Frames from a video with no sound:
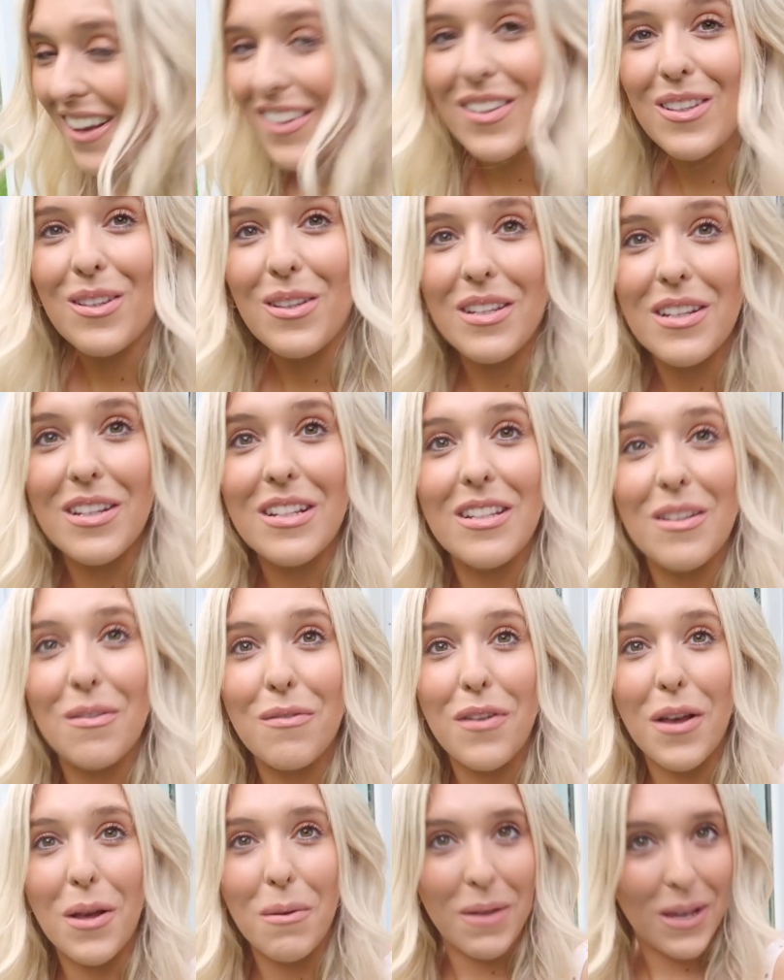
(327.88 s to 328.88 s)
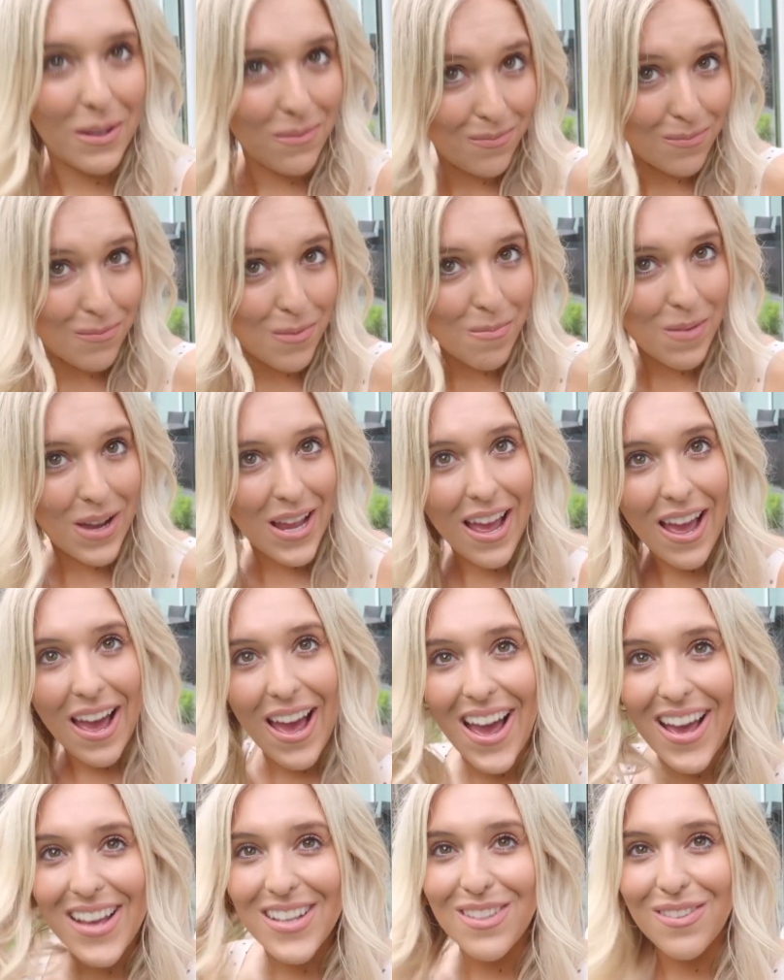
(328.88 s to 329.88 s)
Just been doing some filming. My
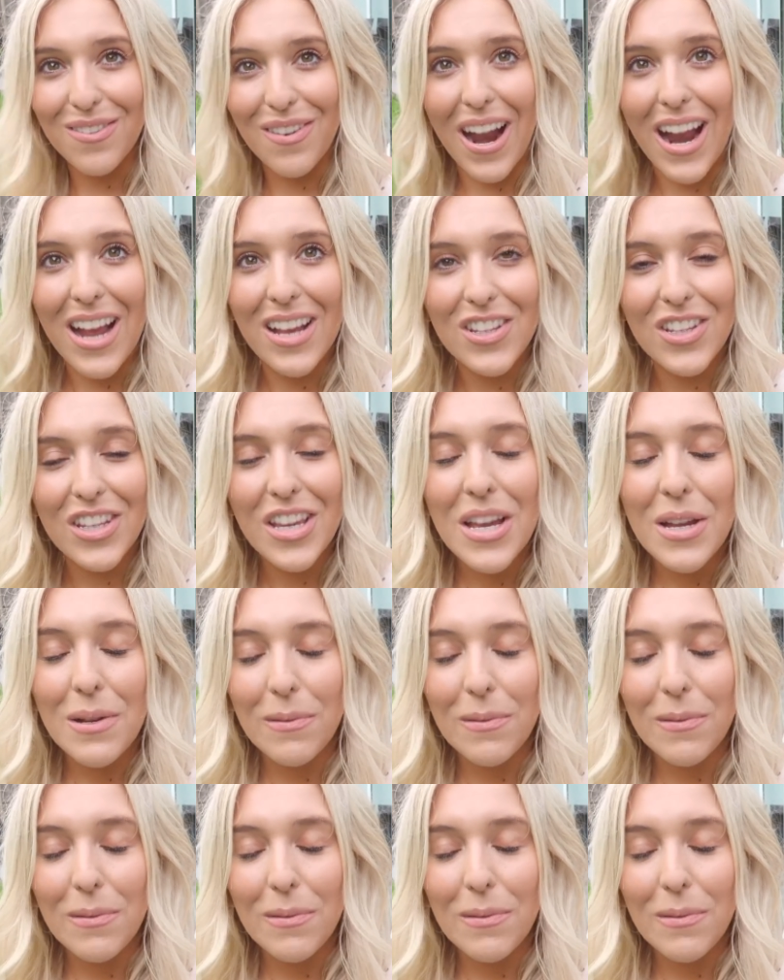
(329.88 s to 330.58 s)
hair is fresh.